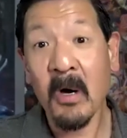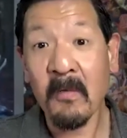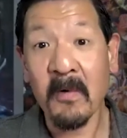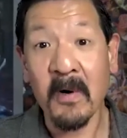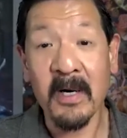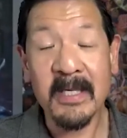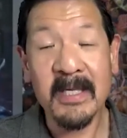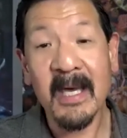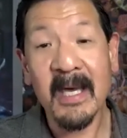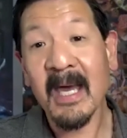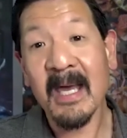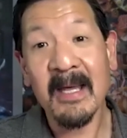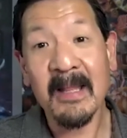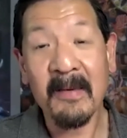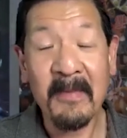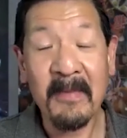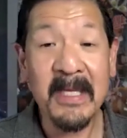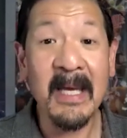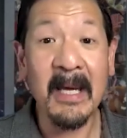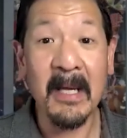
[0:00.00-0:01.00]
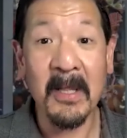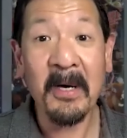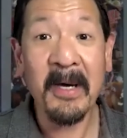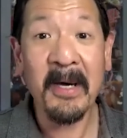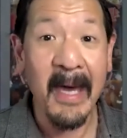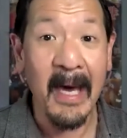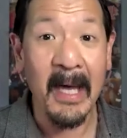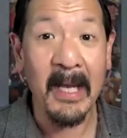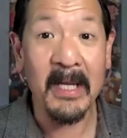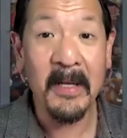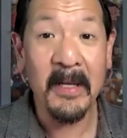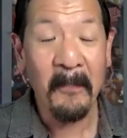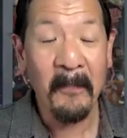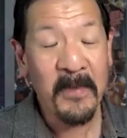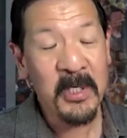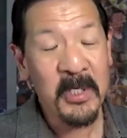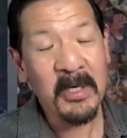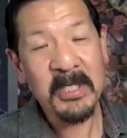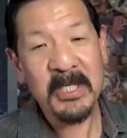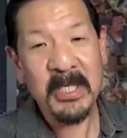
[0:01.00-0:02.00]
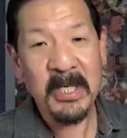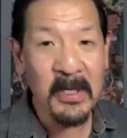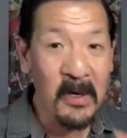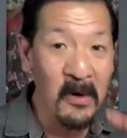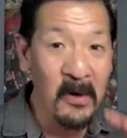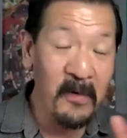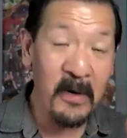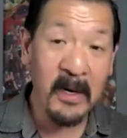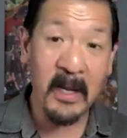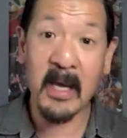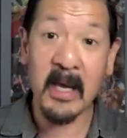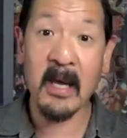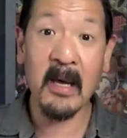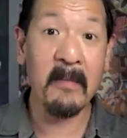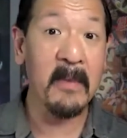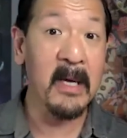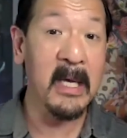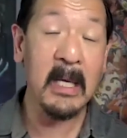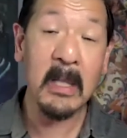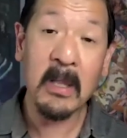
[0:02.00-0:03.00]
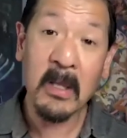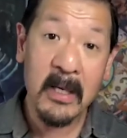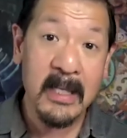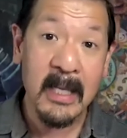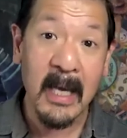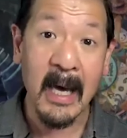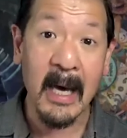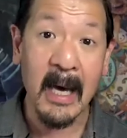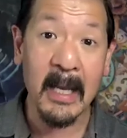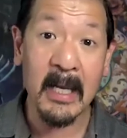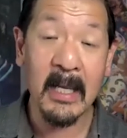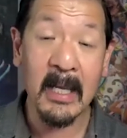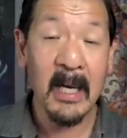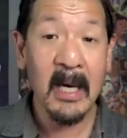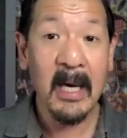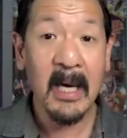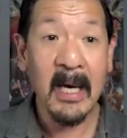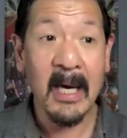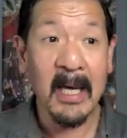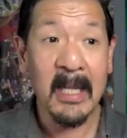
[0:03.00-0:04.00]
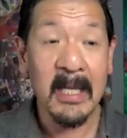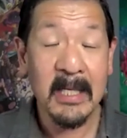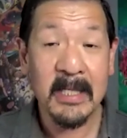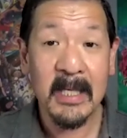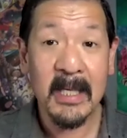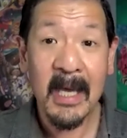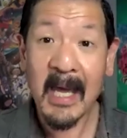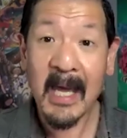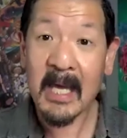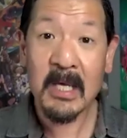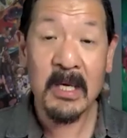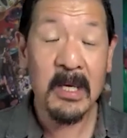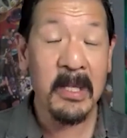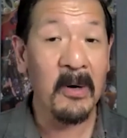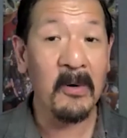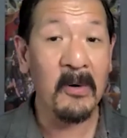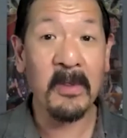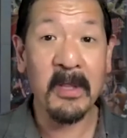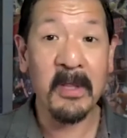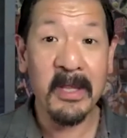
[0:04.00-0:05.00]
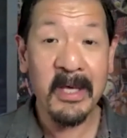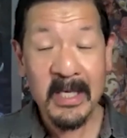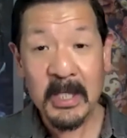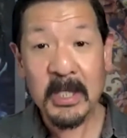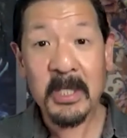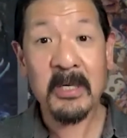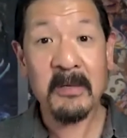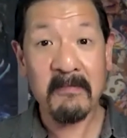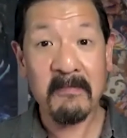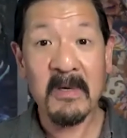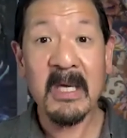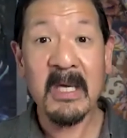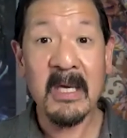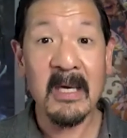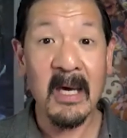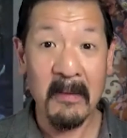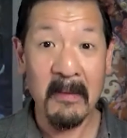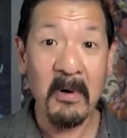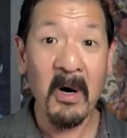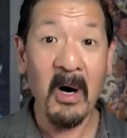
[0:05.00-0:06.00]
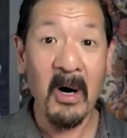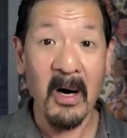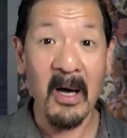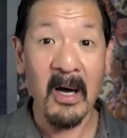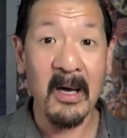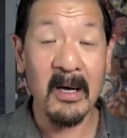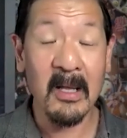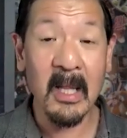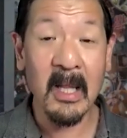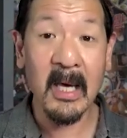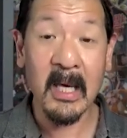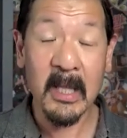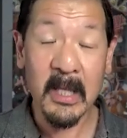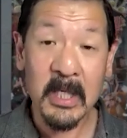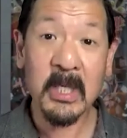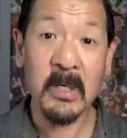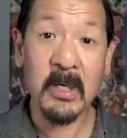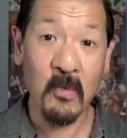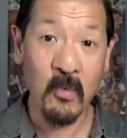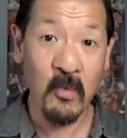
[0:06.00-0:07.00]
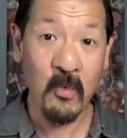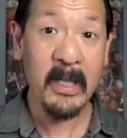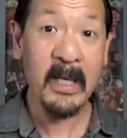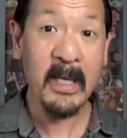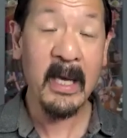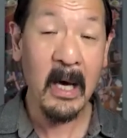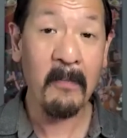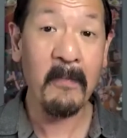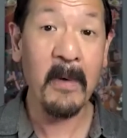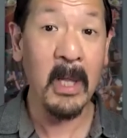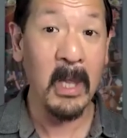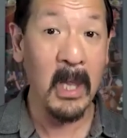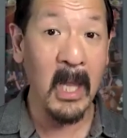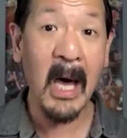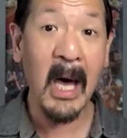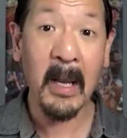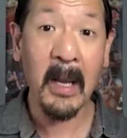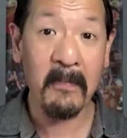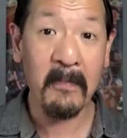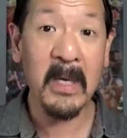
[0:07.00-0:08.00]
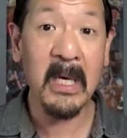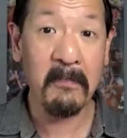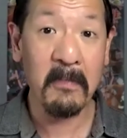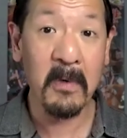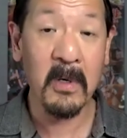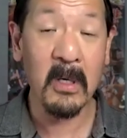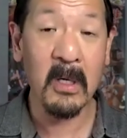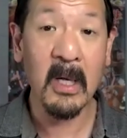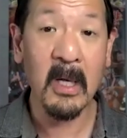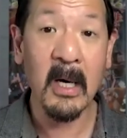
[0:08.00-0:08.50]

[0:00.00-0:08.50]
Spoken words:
He said, "Hey, let me take a look at it." So I sent it over to him. He looked at it and he said, "Hey, this could be a book. Like, this could really help a lot of people,